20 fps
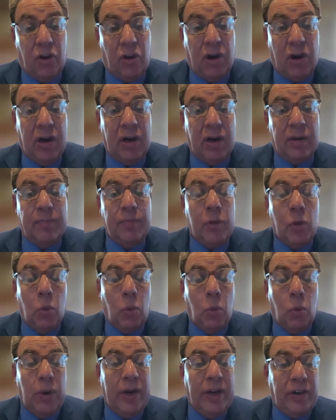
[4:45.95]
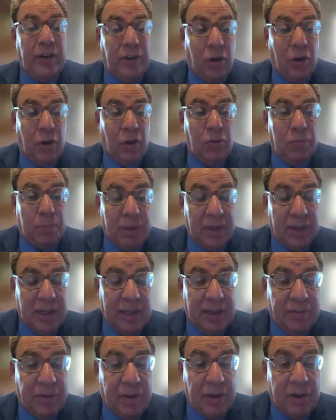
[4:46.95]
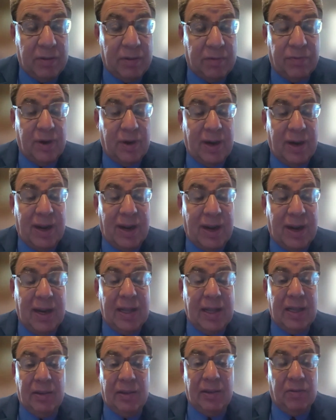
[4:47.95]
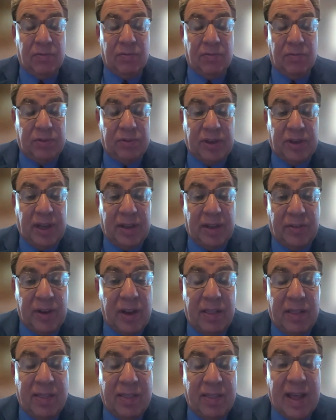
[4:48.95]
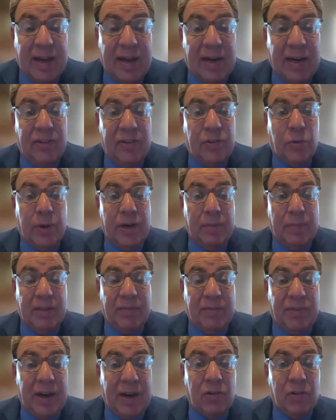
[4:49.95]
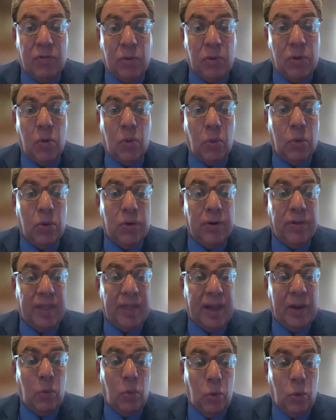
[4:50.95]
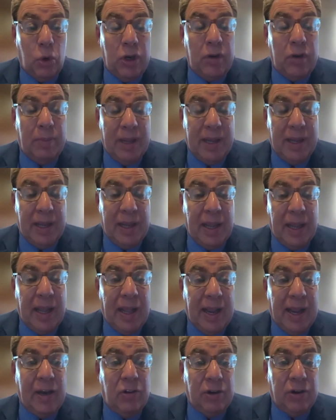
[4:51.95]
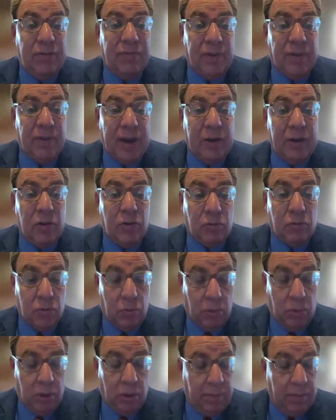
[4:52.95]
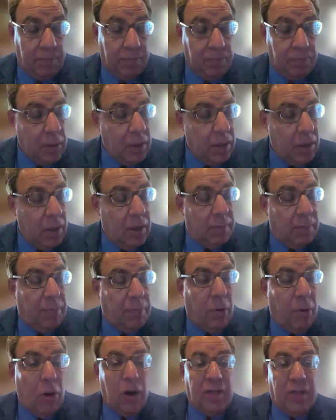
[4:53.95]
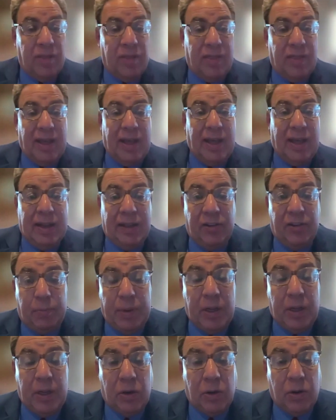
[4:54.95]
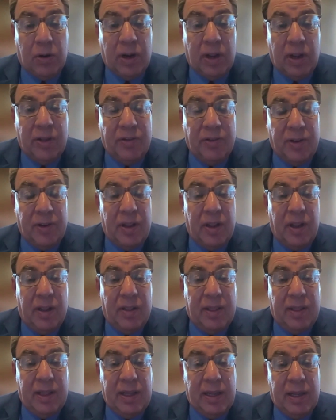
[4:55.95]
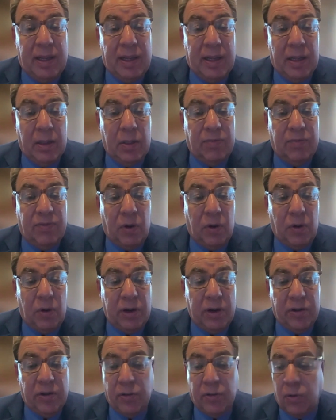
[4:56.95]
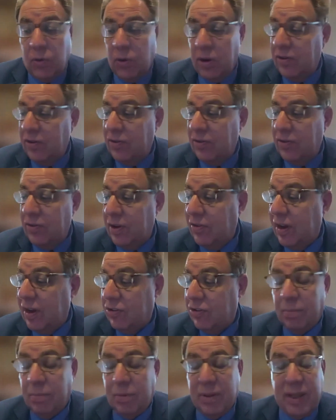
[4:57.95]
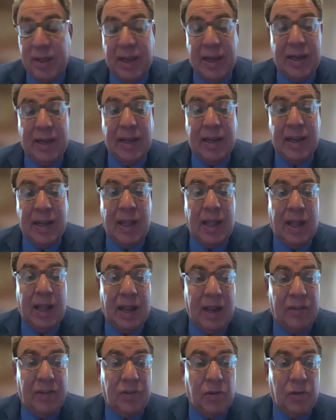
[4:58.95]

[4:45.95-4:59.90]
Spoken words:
start, we don't believe for any sense that it is going to be the final rule or that it would be a good final rule. Part of that is because the focus on succession planning